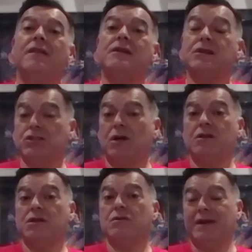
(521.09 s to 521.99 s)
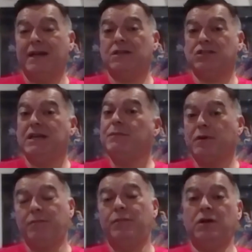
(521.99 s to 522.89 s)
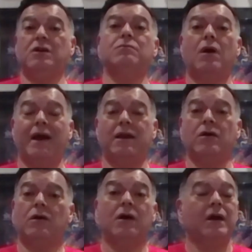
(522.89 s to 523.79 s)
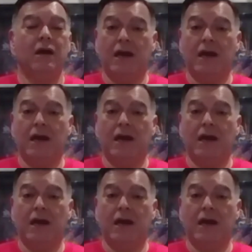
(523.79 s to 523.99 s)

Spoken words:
There's a chance you'll get it cheaper, but you might not.